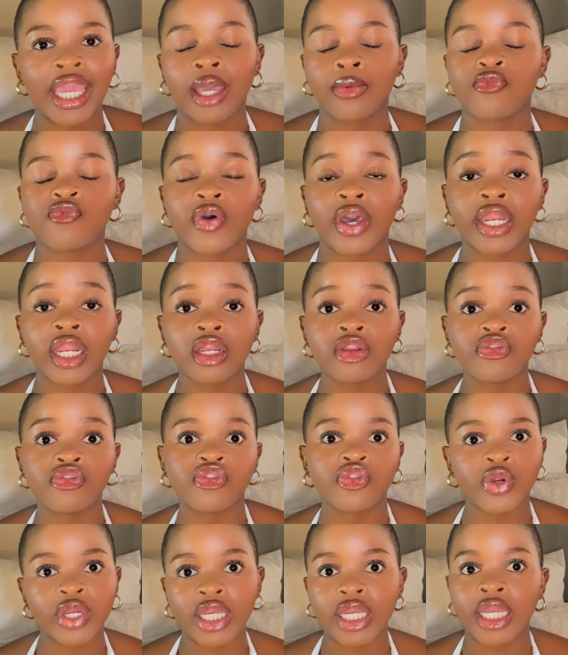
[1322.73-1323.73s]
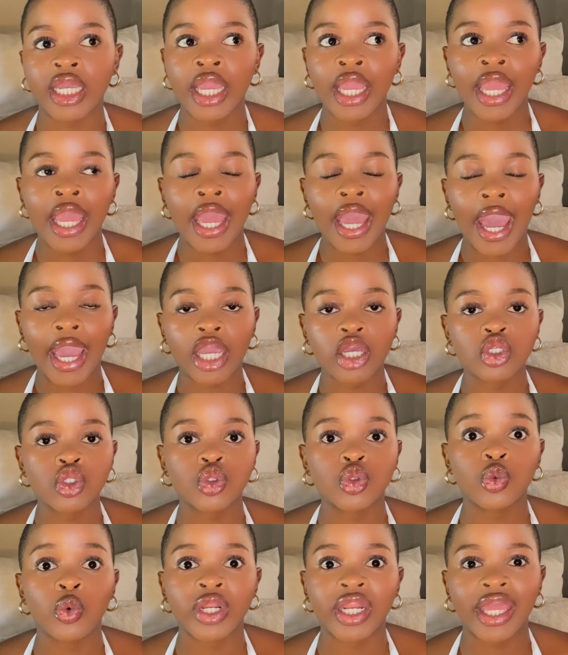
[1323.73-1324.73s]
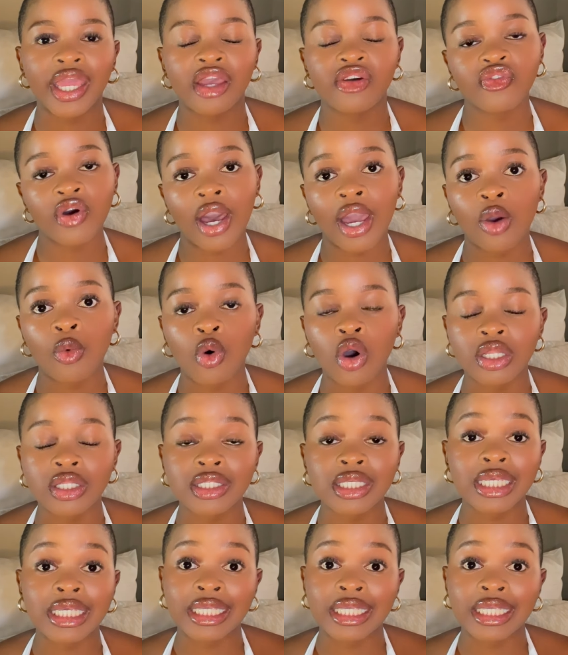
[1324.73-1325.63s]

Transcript: I'm finally free. I can do whatever I want.